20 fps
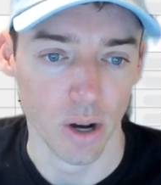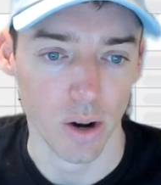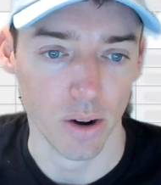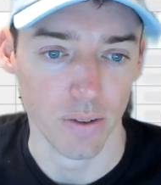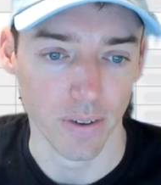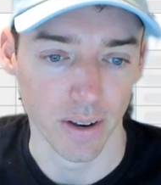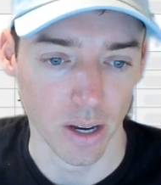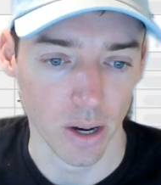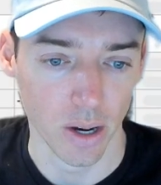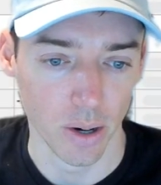if
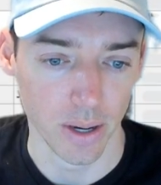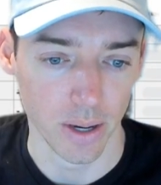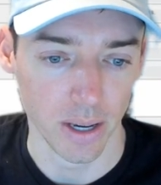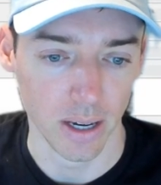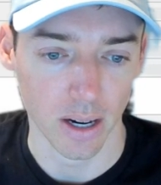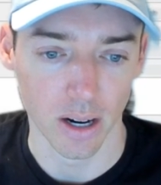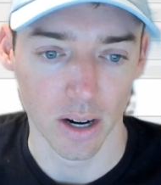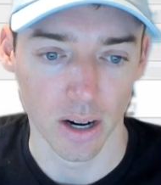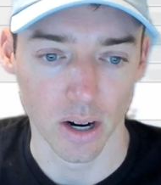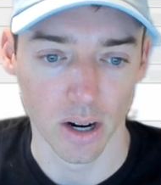I go
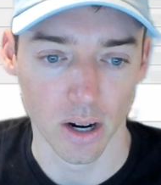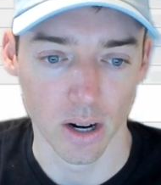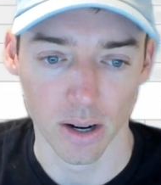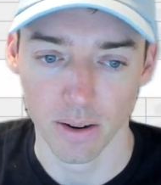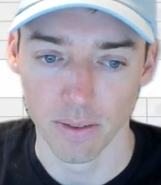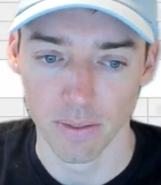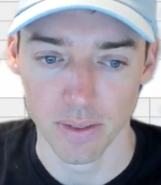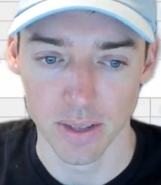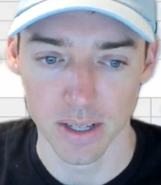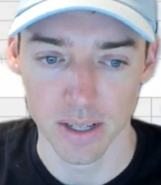here,
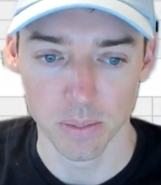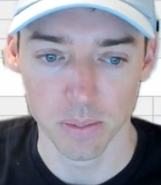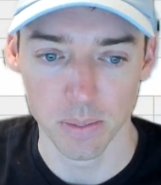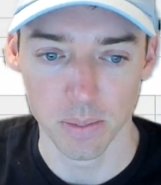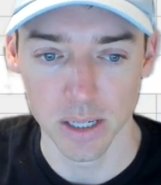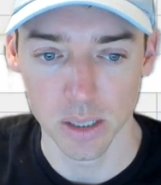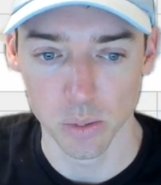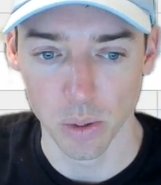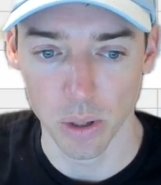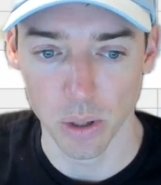this
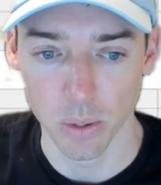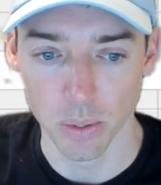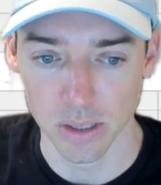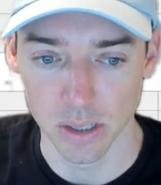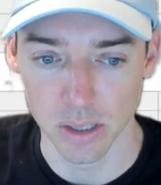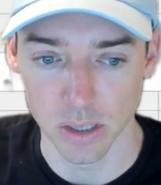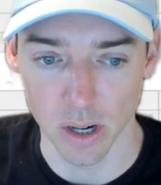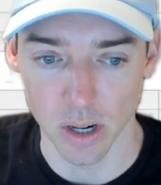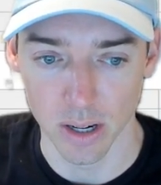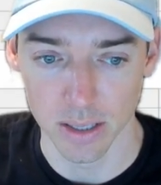means we would
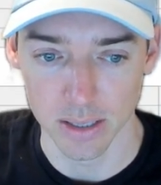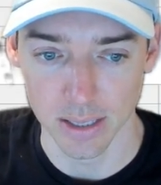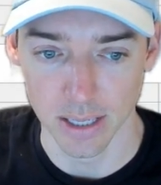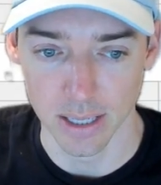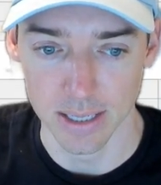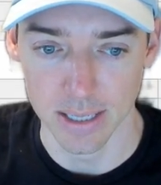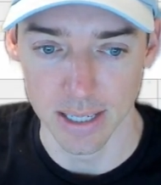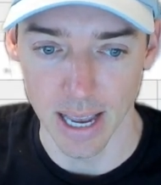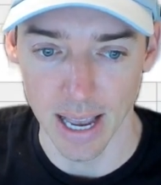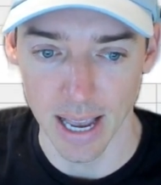start
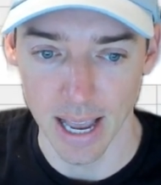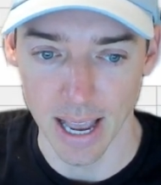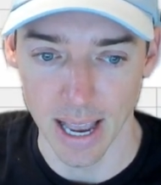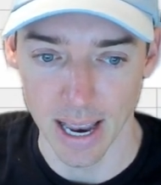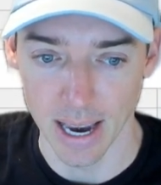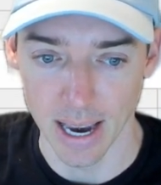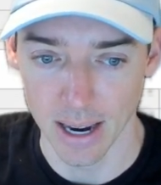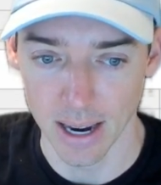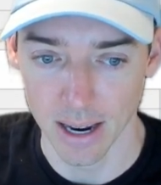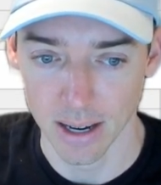
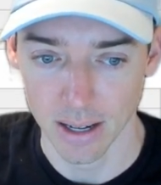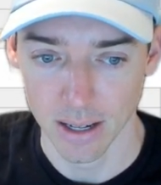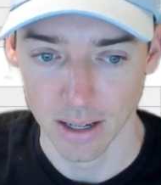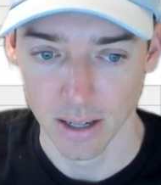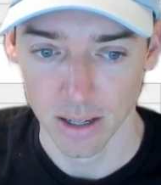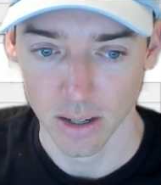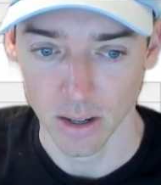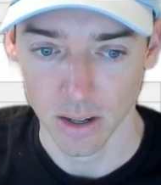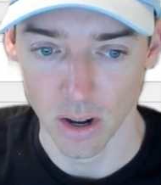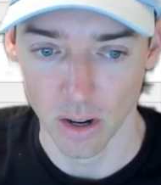today
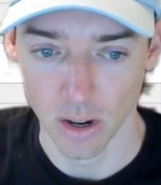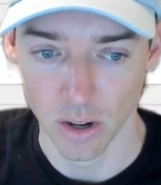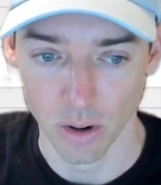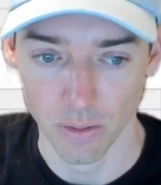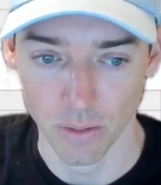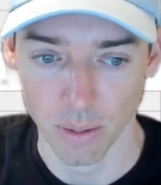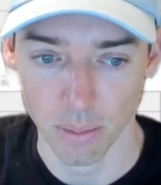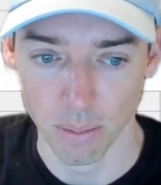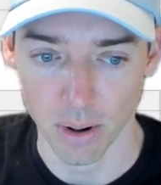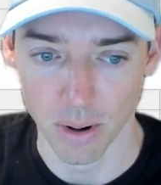on
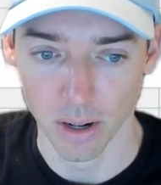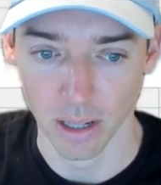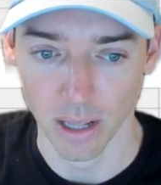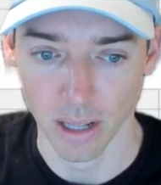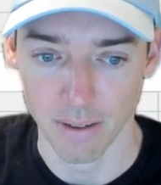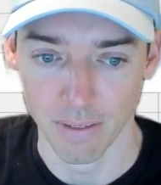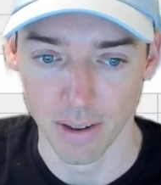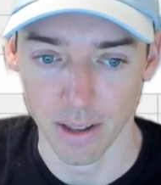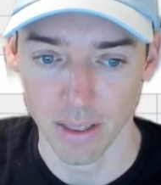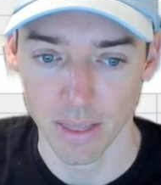November
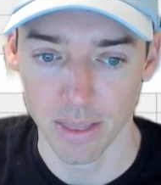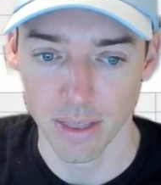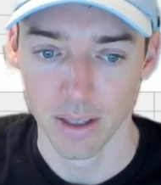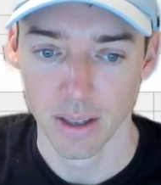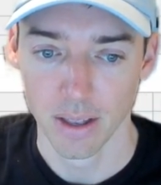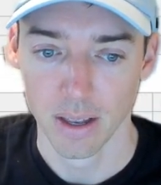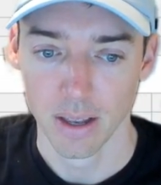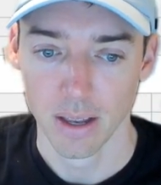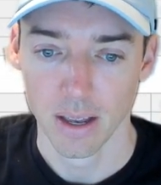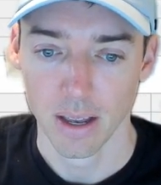11th,
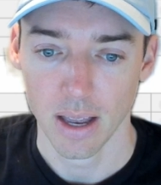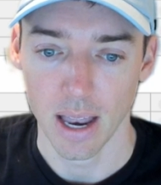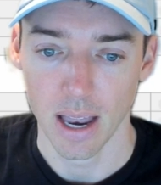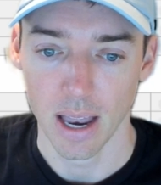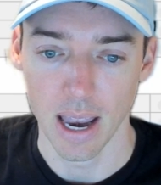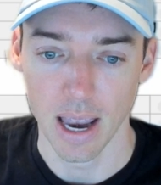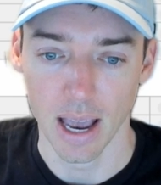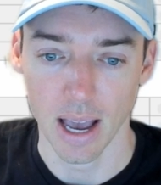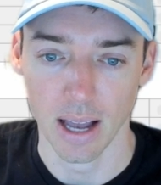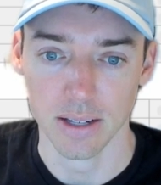
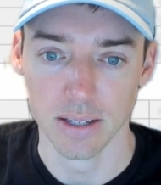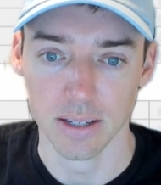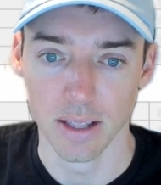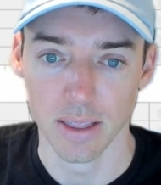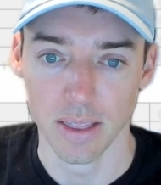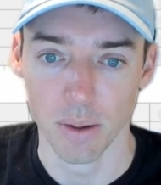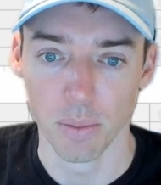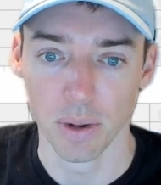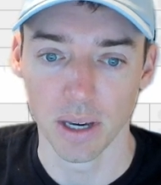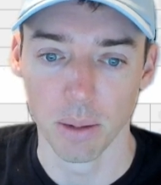and
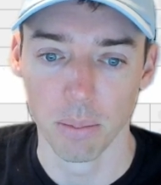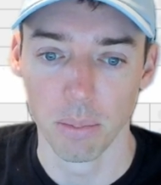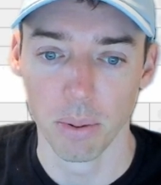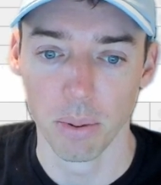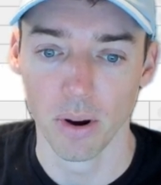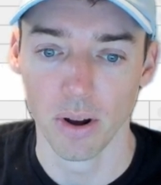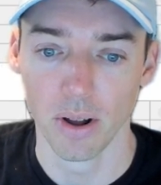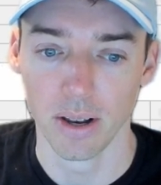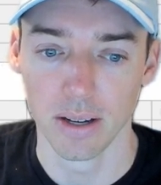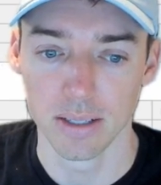then we can
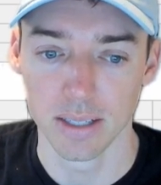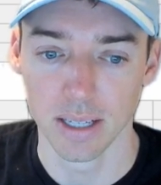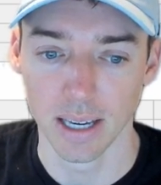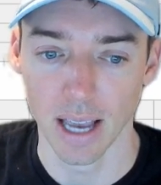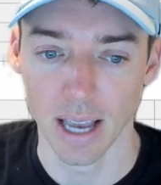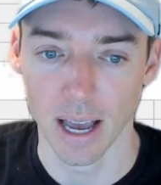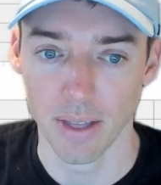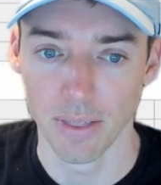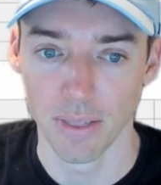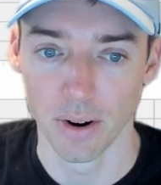put
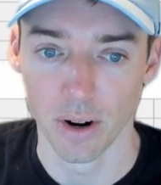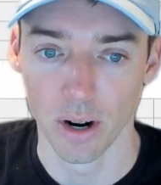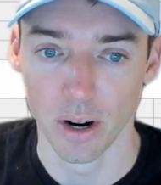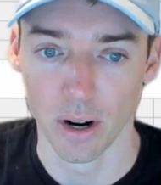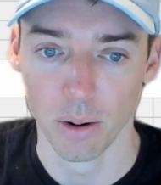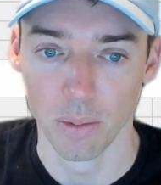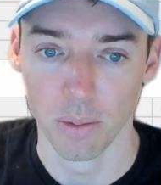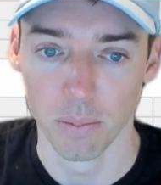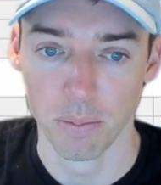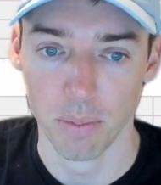
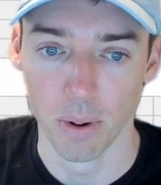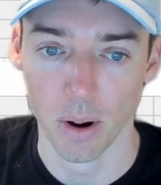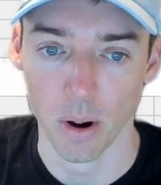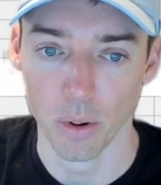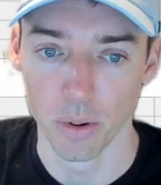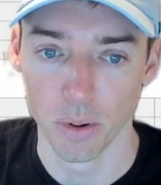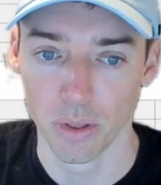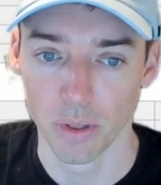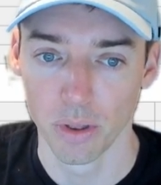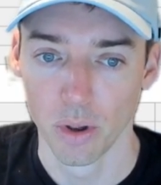together
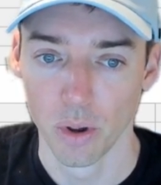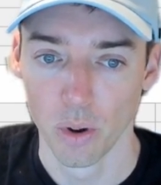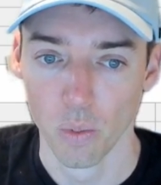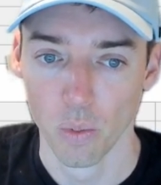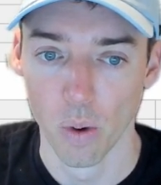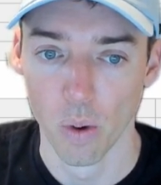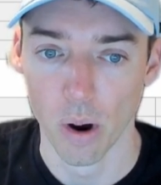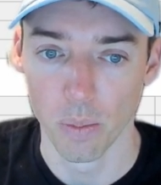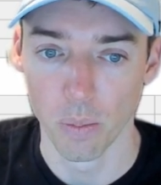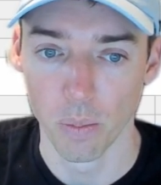both
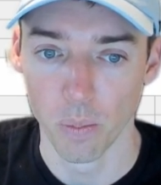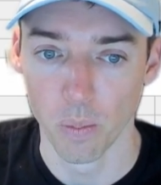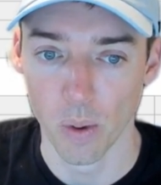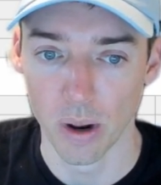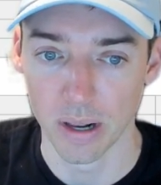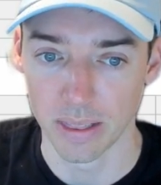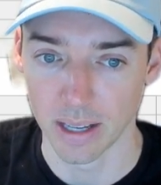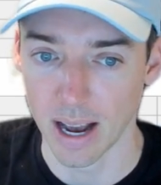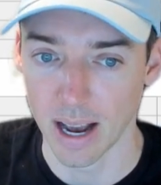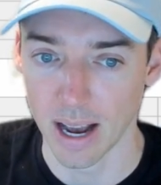what
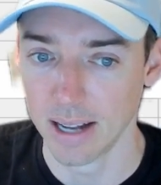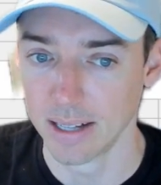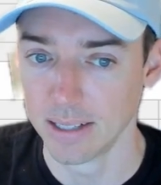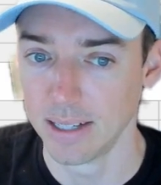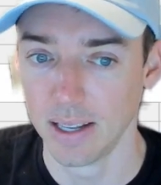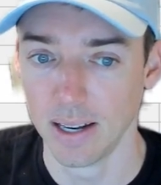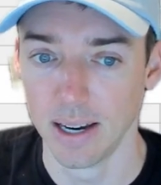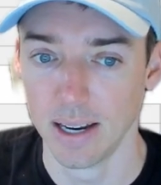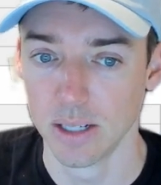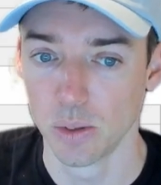the
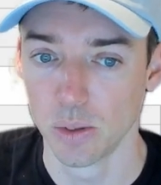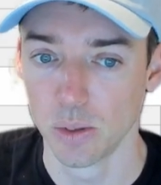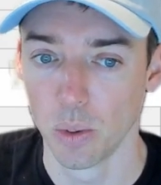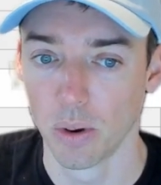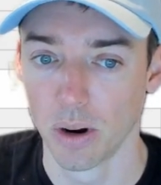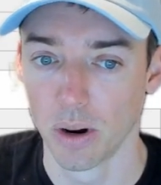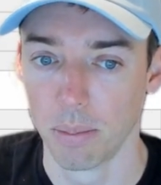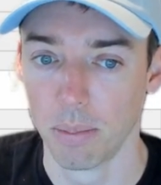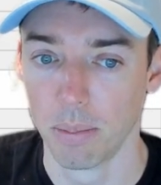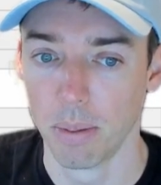content is we
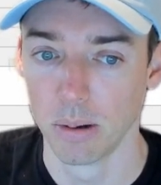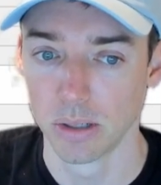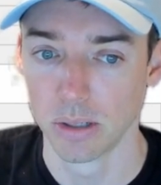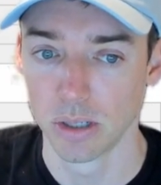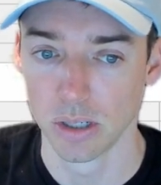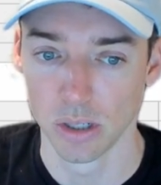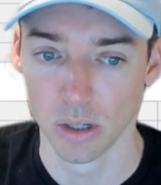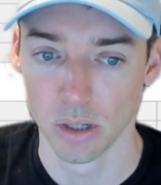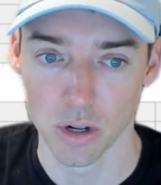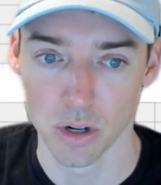want to post to
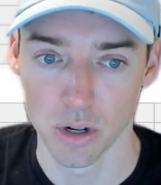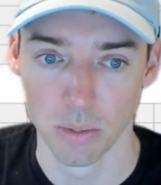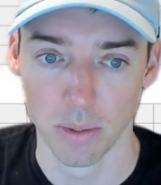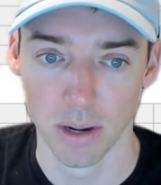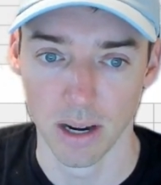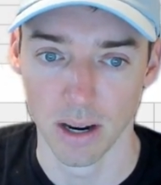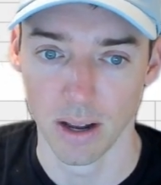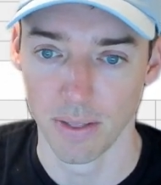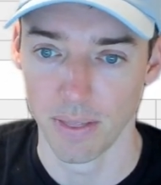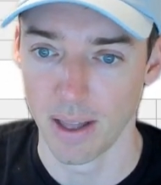social
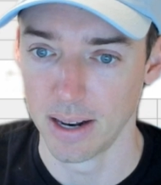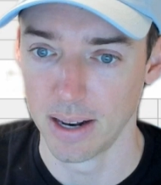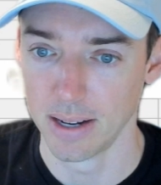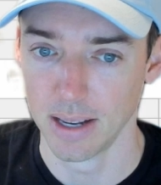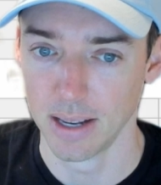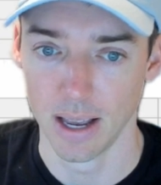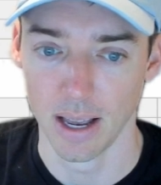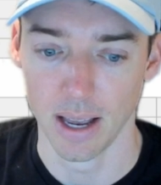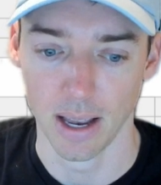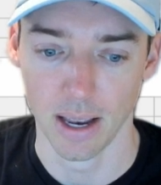media on that
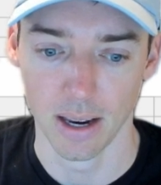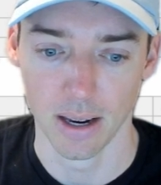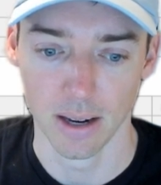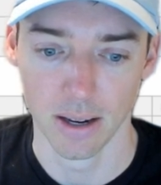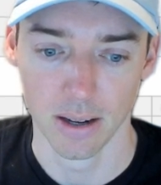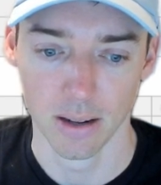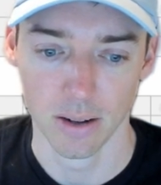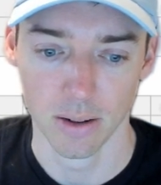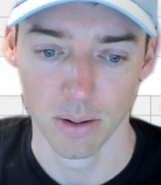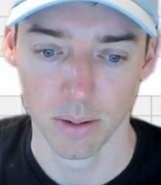day.
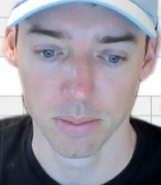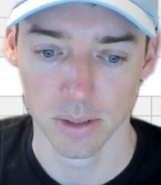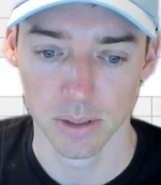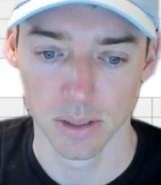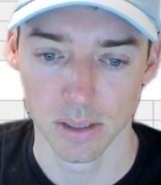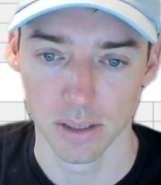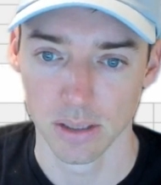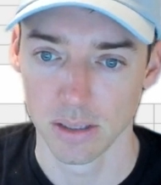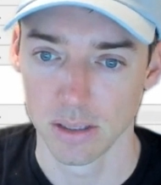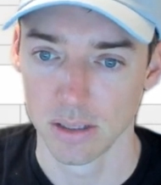Oops.